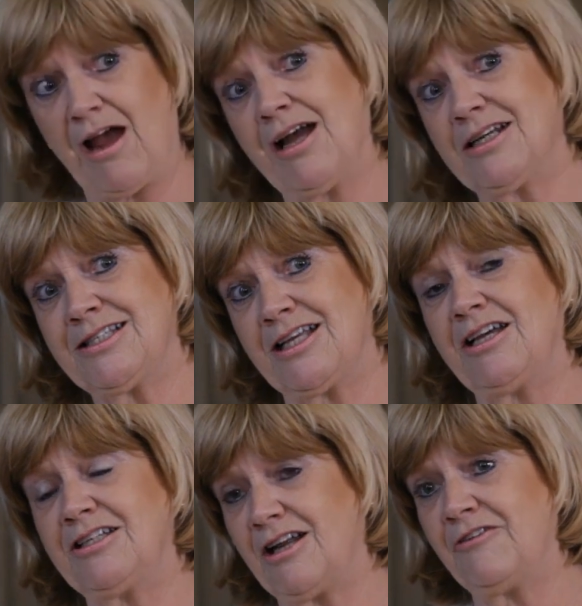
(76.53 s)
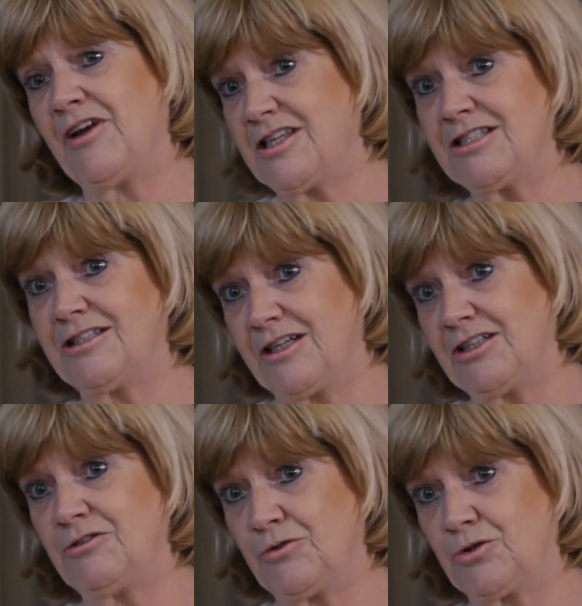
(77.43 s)
I decided I fancied the
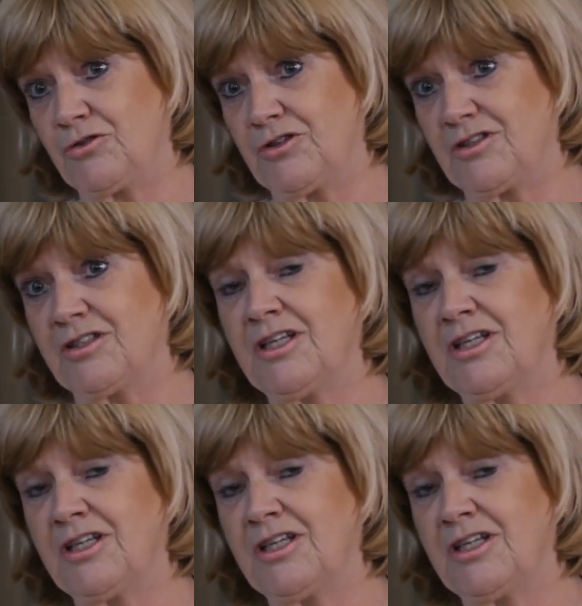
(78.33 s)
idea of Oxford.